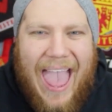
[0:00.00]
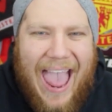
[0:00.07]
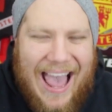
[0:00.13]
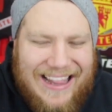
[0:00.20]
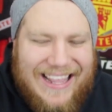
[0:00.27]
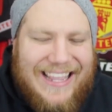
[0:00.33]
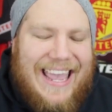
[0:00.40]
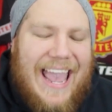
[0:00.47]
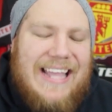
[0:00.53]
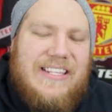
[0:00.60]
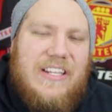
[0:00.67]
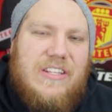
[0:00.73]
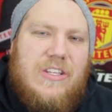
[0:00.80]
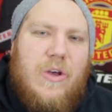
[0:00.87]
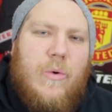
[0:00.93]

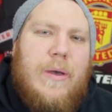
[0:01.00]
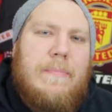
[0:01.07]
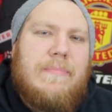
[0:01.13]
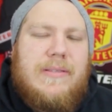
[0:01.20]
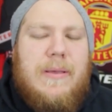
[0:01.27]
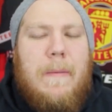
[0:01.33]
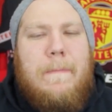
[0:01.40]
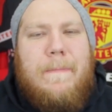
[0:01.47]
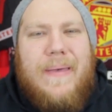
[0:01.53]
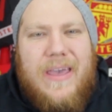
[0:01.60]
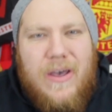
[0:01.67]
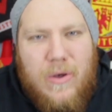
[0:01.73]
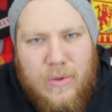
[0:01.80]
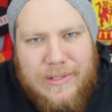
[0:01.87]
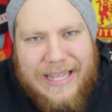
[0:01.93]
allocated to him to
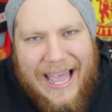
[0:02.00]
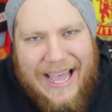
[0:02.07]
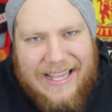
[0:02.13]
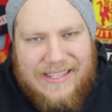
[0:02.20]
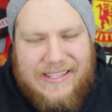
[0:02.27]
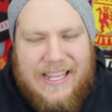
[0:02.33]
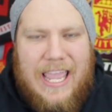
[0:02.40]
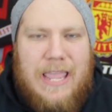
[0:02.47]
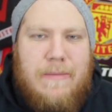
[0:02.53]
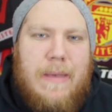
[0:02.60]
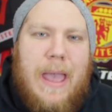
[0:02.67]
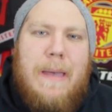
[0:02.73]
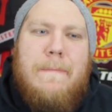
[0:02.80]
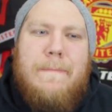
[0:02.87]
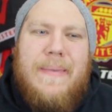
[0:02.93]
build a team
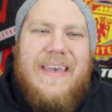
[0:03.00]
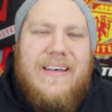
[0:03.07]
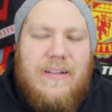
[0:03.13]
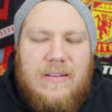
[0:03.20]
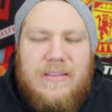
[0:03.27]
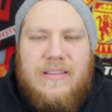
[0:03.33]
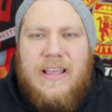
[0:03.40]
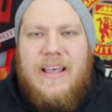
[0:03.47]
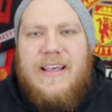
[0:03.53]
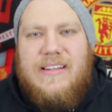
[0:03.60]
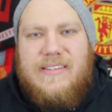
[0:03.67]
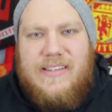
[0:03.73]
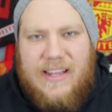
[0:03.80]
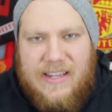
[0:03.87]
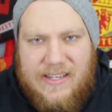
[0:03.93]
and build
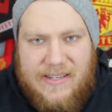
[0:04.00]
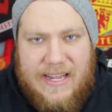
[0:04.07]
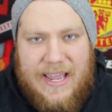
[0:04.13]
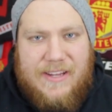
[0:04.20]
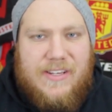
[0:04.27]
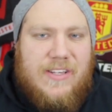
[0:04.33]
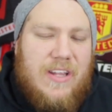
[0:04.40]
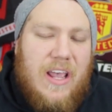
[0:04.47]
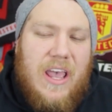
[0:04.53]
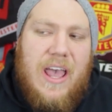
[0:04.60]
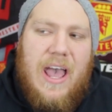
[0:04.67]
success.